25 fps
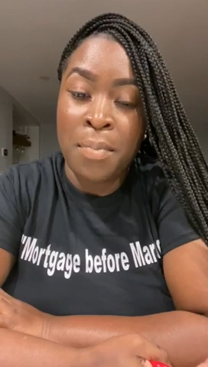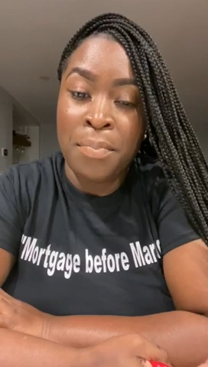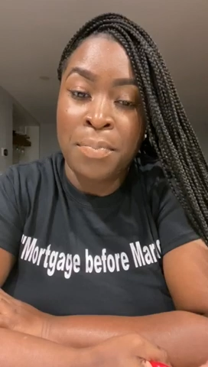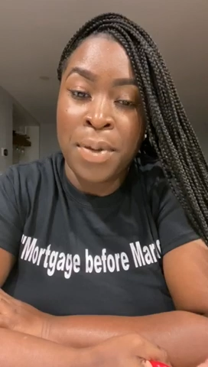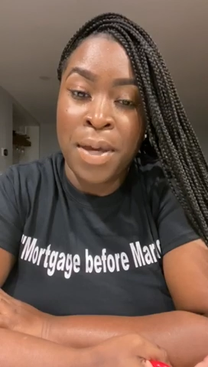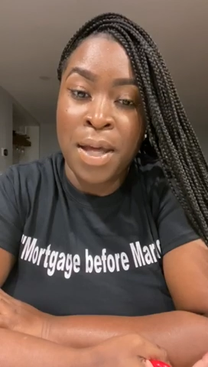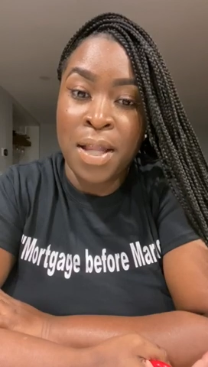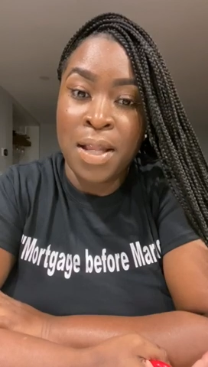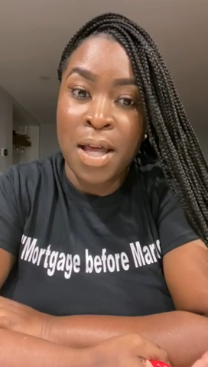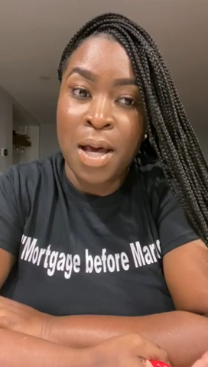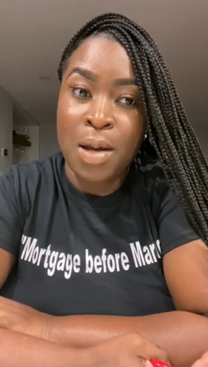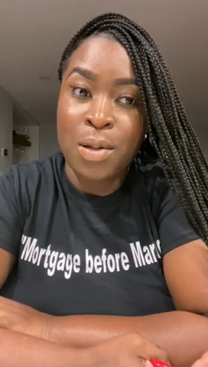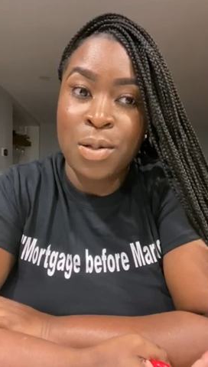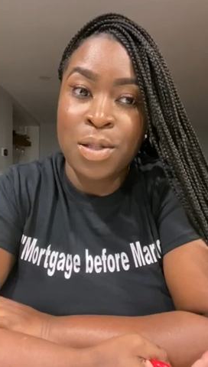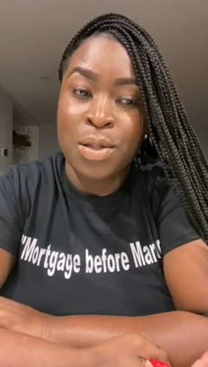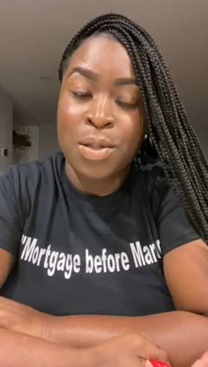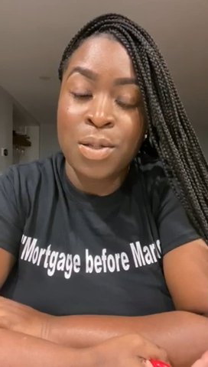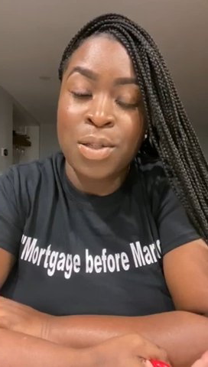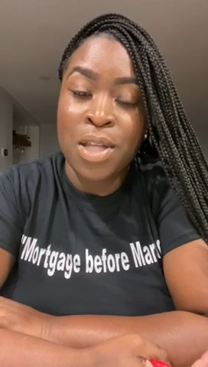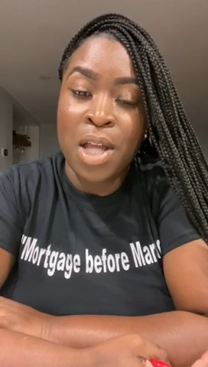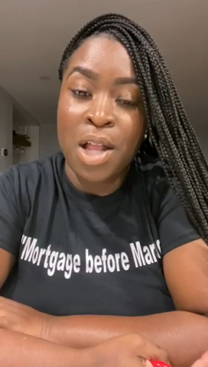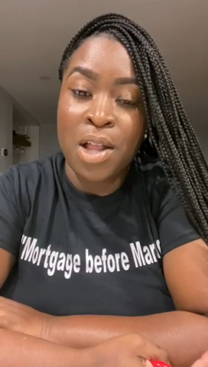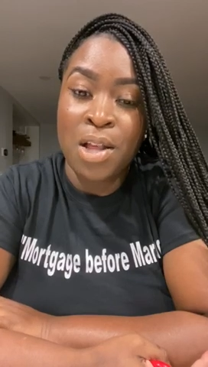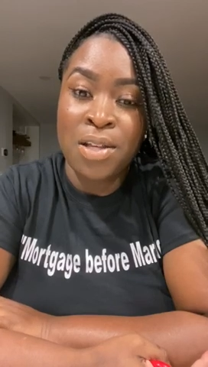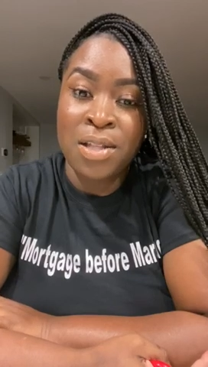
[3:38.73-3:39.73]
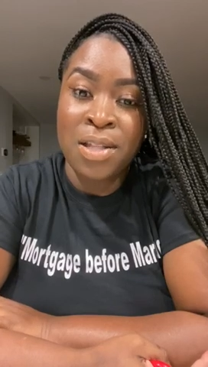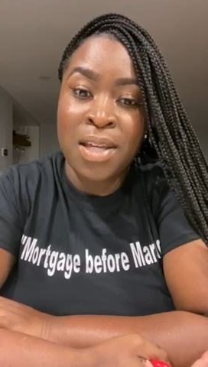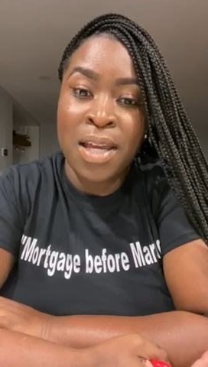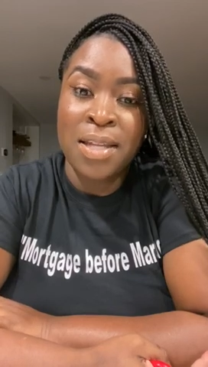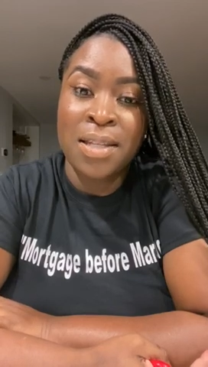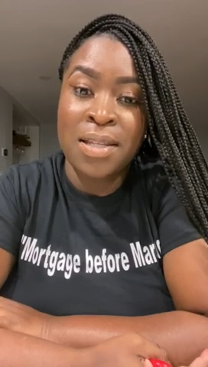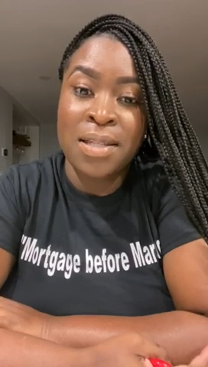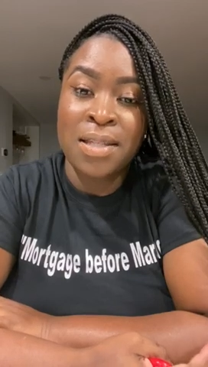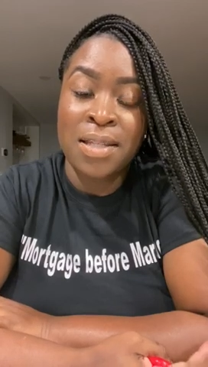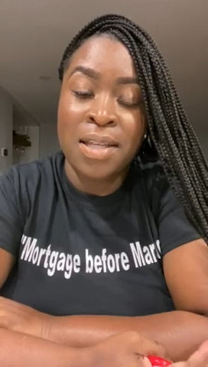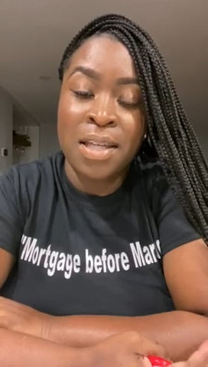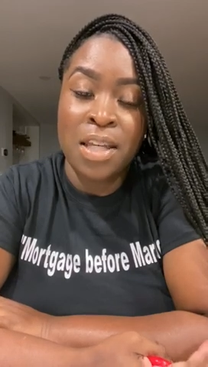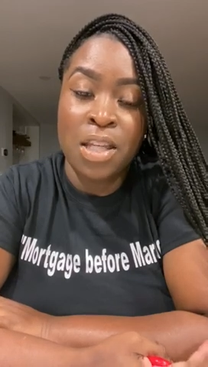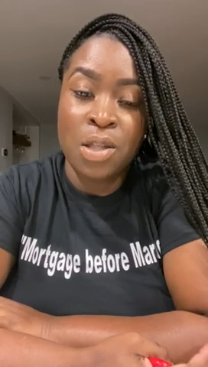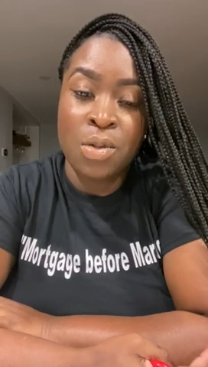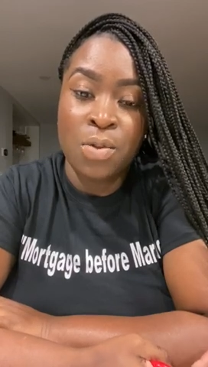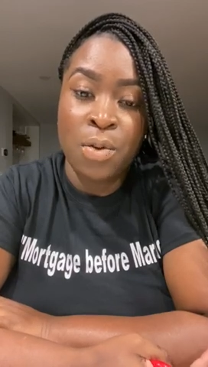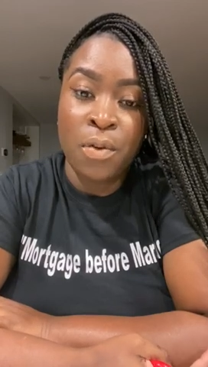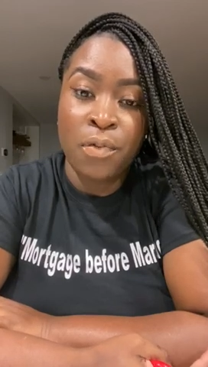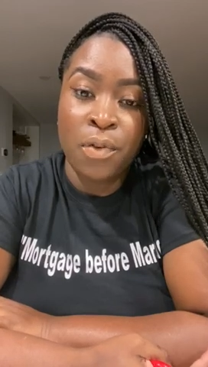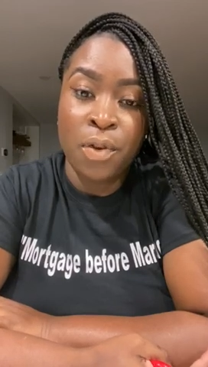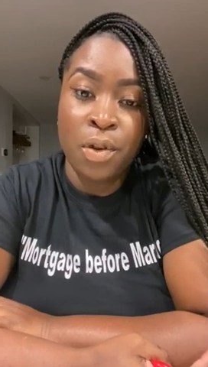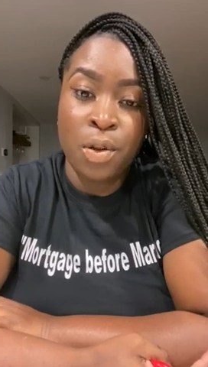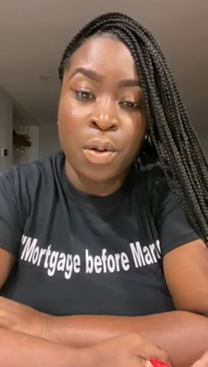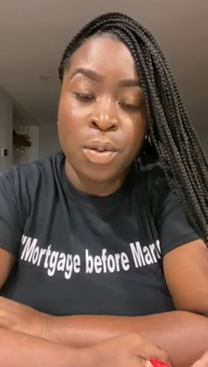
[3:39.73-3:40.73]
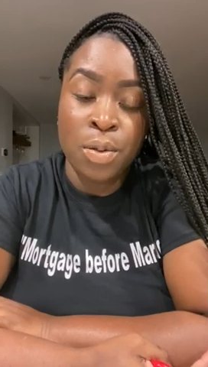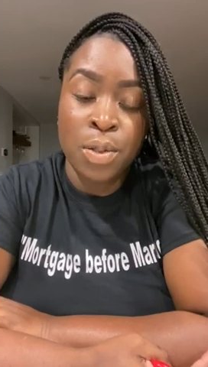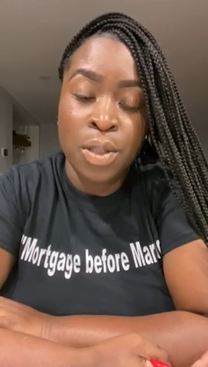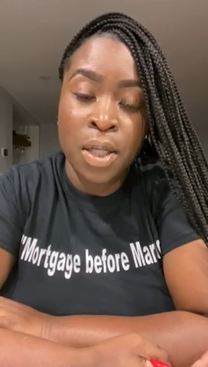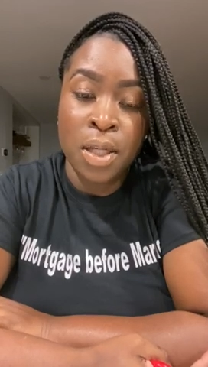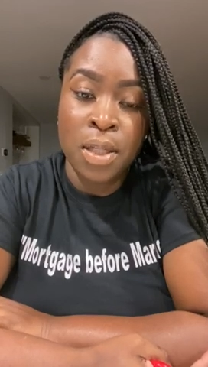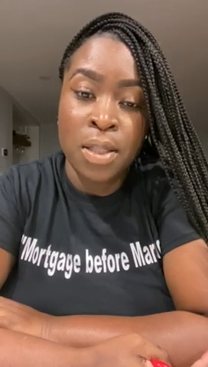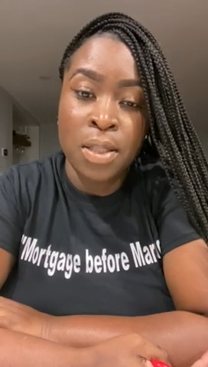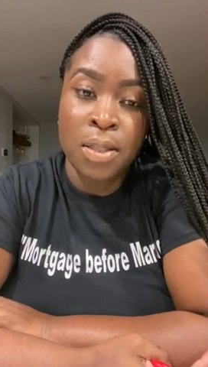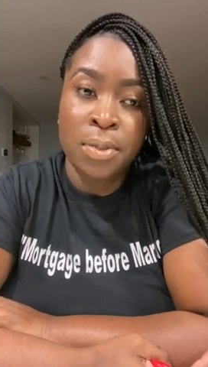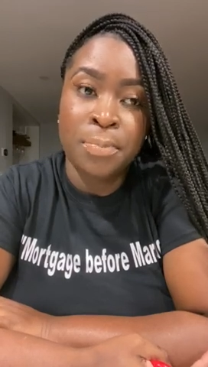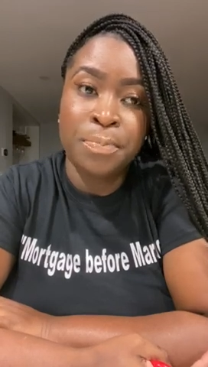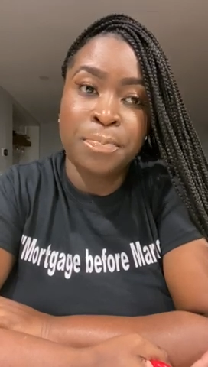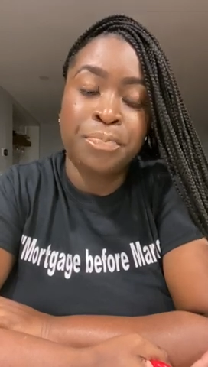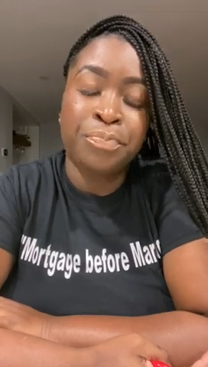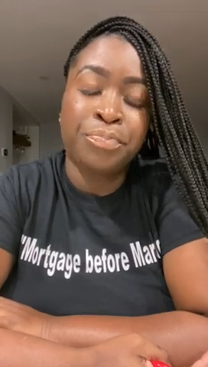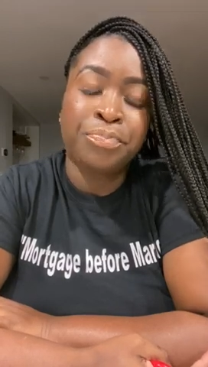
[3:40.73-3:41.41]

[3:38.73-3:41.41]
bail out. So sellers like to see swift closings.